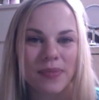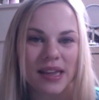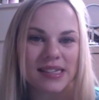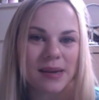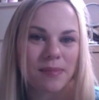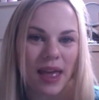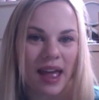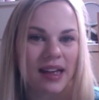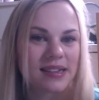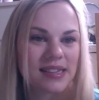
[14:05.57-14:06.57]
They dip
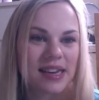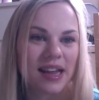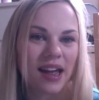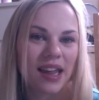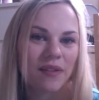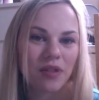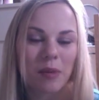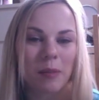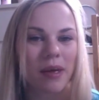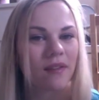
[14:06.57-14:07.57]
their hands in it. I give
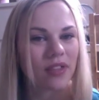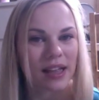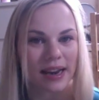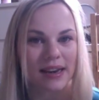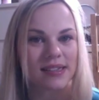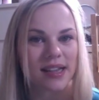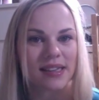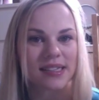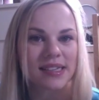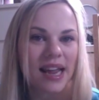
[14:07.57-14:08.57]
them a bit of the cleanser
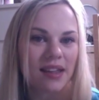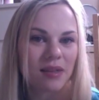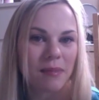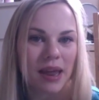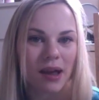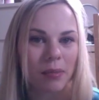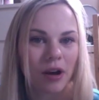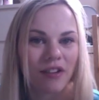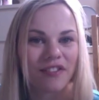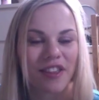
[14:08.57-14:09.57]
to take the makeup
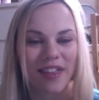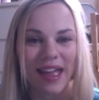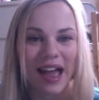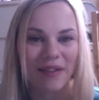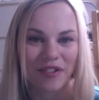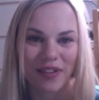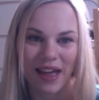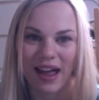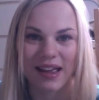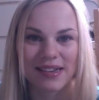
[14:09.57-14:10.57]
off that they have on their
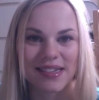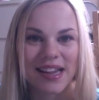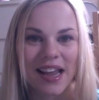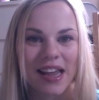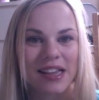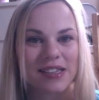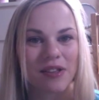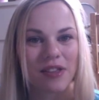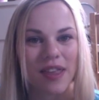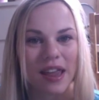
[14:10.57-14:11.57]
hands
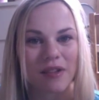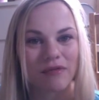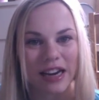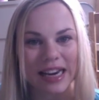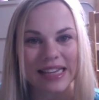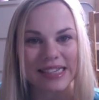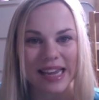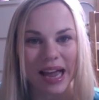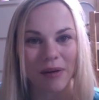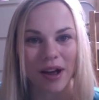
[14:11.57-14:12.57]
so that they can really
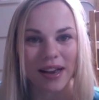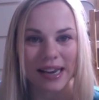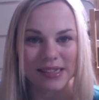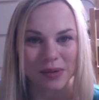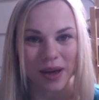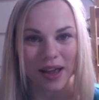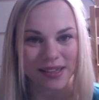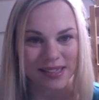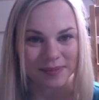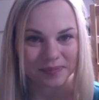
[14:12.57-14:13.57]
see how our cleanser
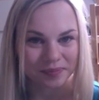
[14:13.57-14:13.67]
works.